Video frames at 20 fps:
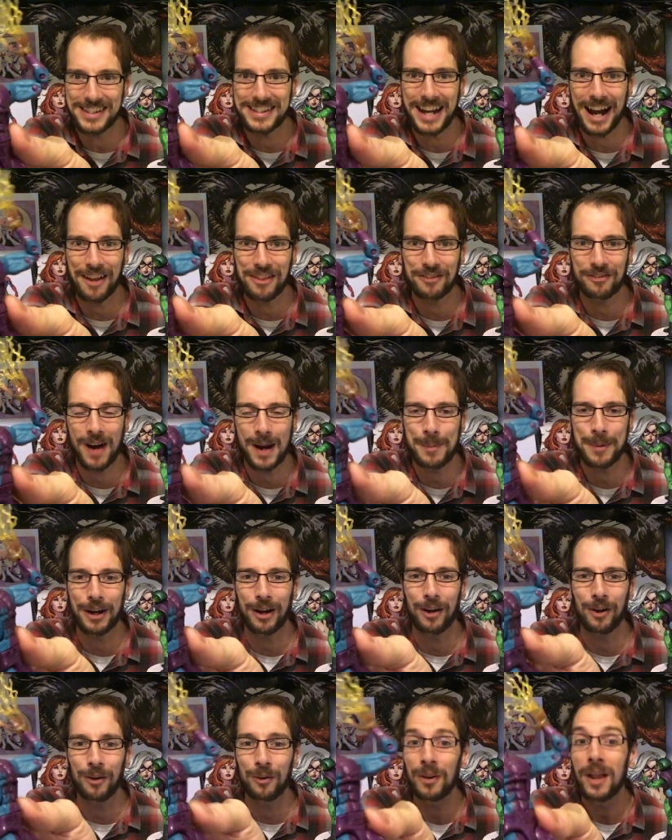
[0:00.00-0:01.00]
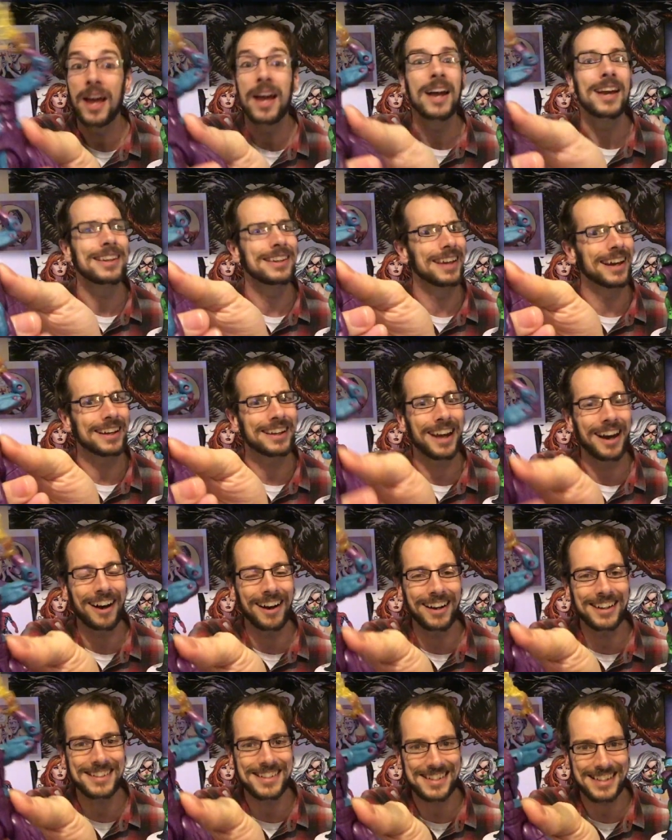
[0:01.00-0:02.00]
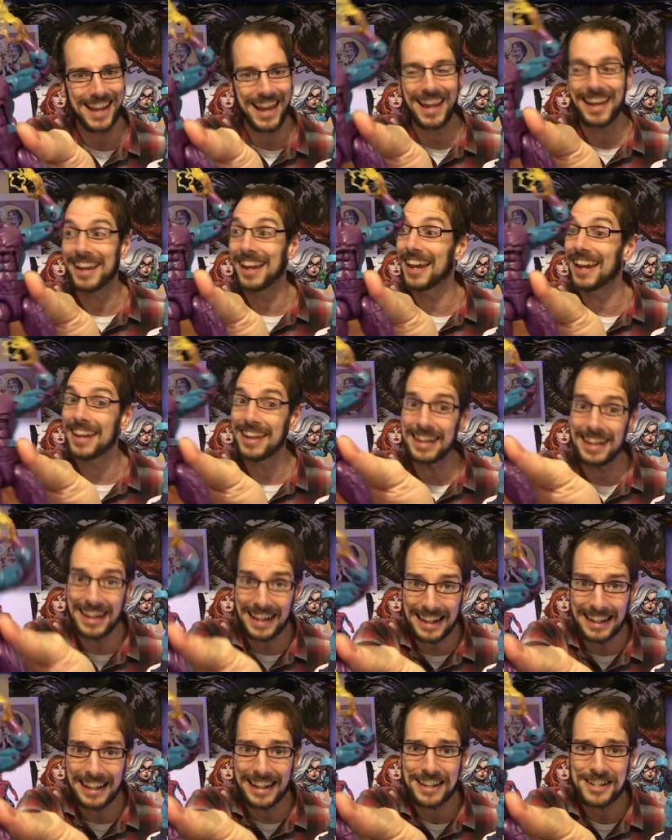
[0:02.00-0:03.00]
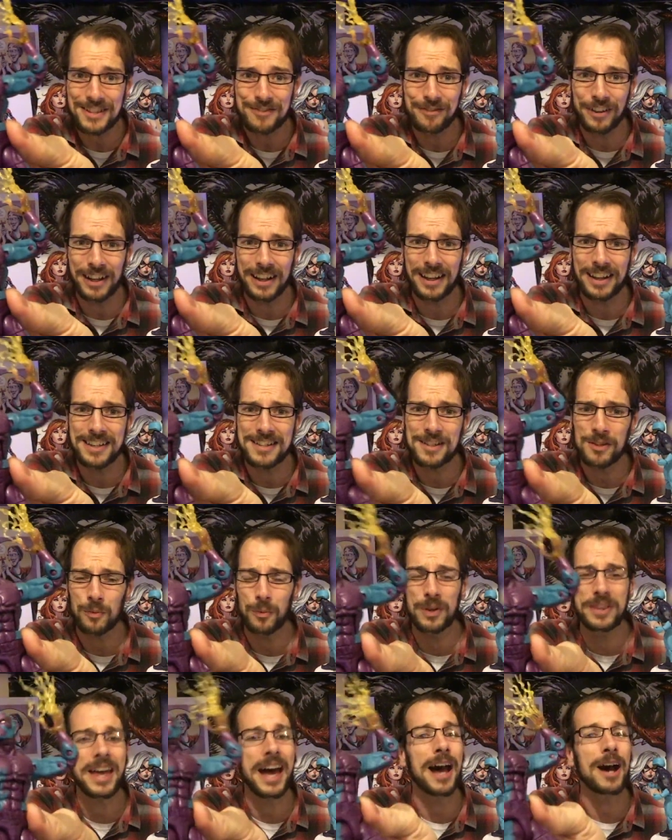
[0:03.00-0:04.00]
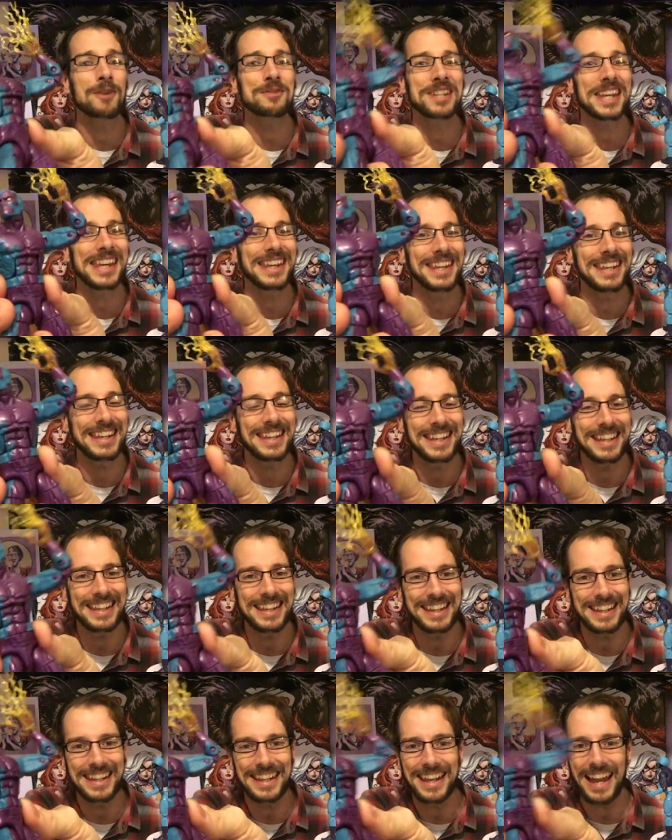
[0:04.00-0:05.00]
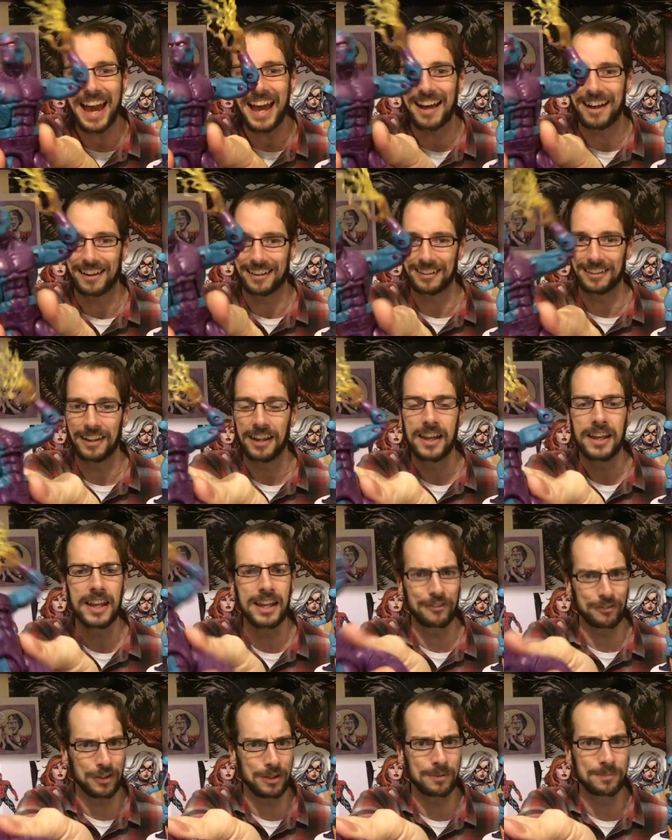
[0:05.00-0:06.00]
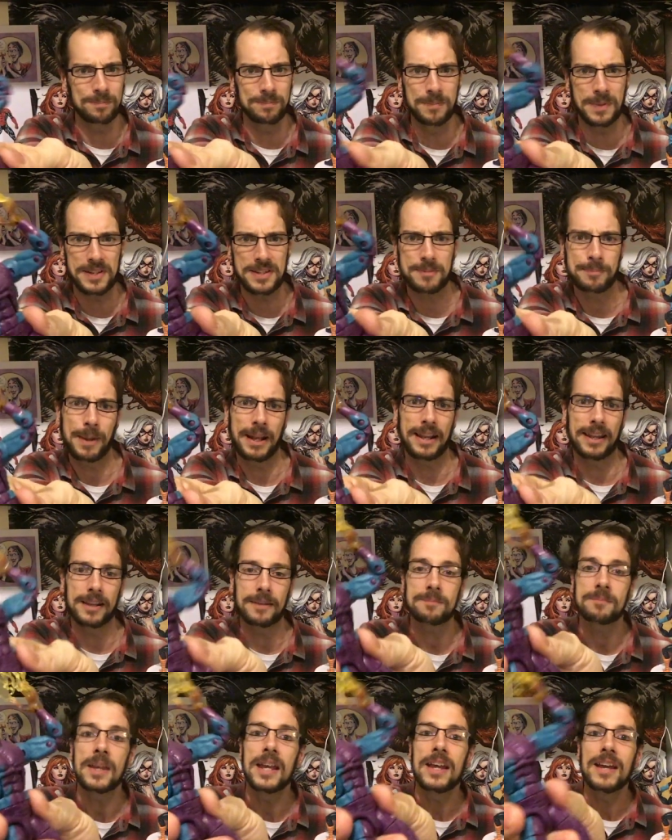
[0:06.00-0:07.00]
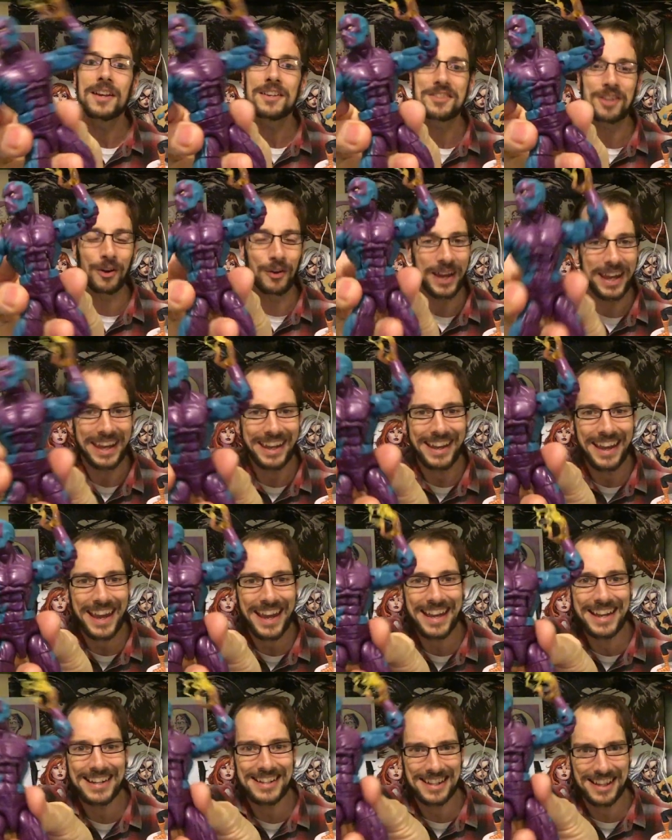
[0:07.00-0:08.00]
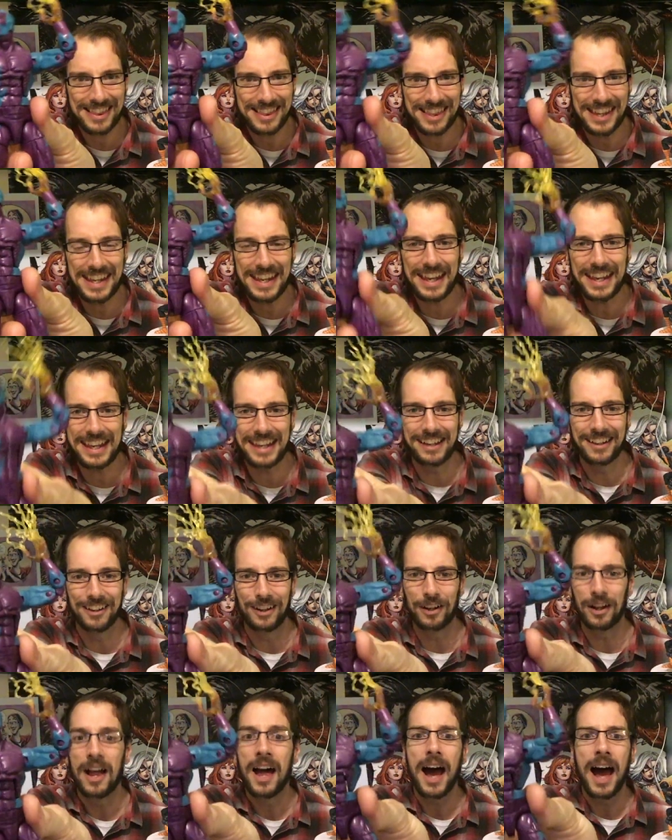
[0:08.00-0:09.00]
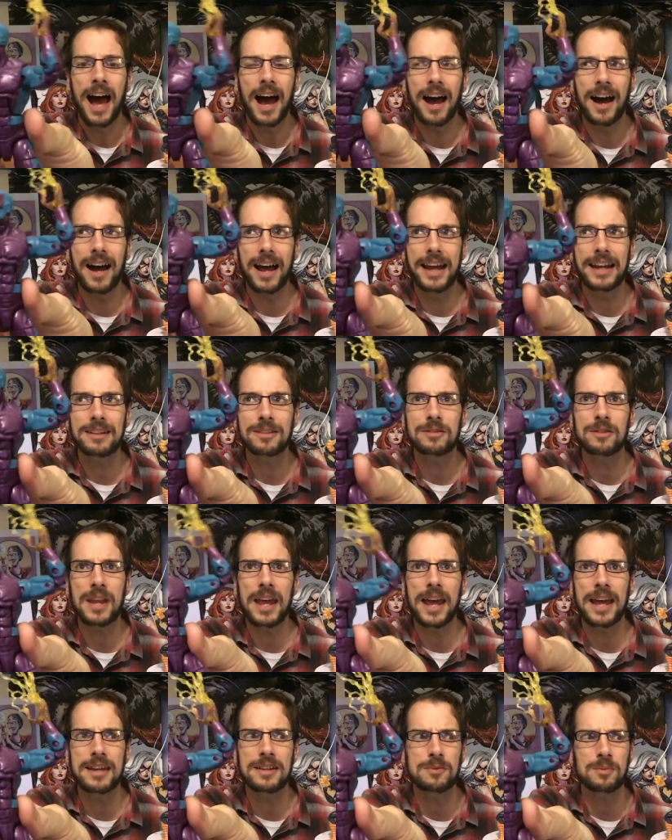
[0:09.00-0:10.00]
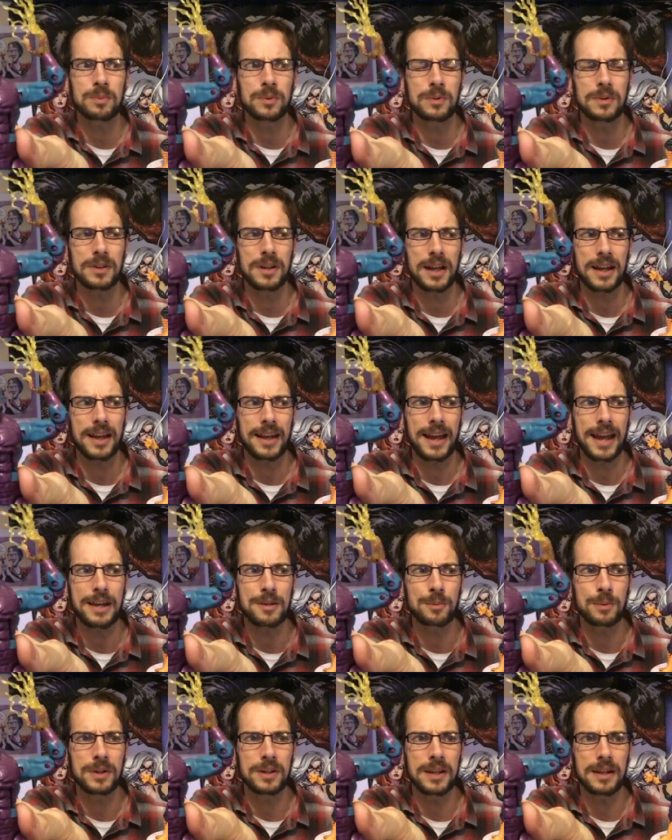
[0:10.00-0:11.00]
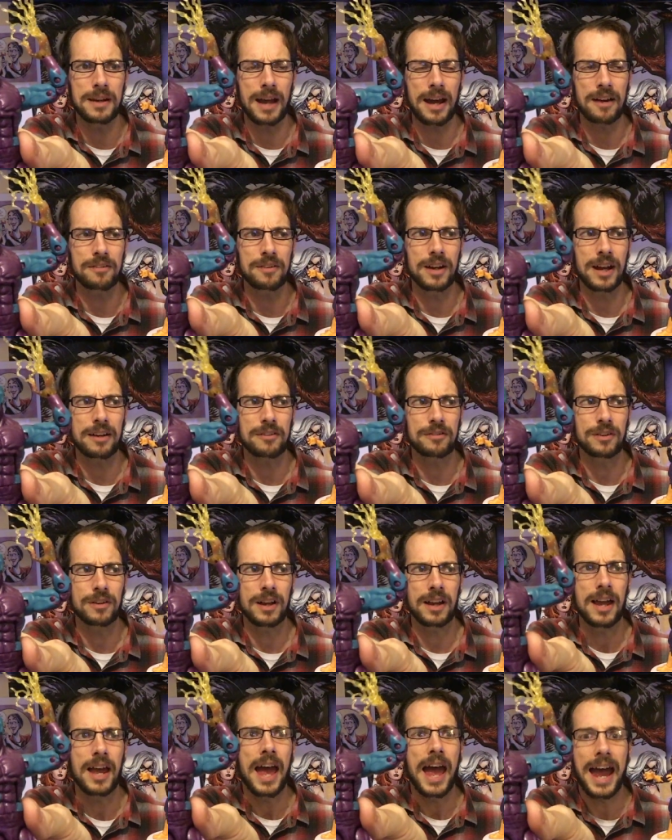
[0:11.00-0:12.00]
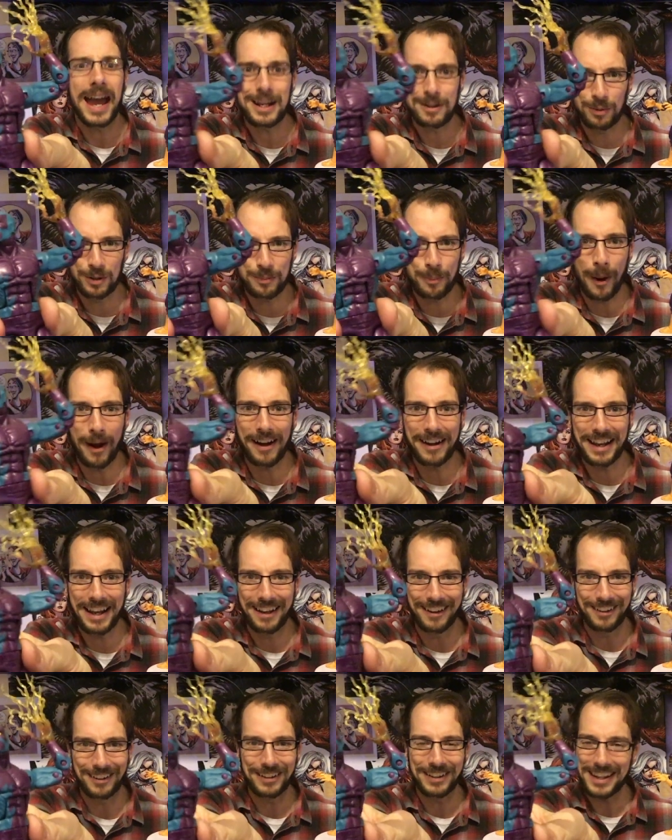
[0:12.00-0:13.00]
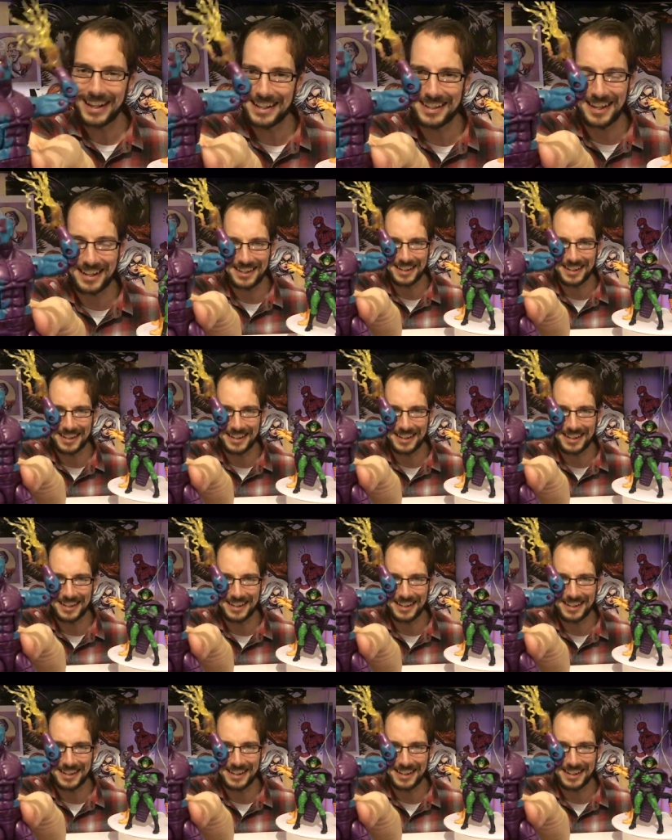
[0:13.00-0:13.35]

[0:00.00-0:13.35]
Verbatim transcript: down the rabbit hole? You can't say E-list villains without E-E-E-L if you misspell it. So here is the Eel. Edward Parnell is his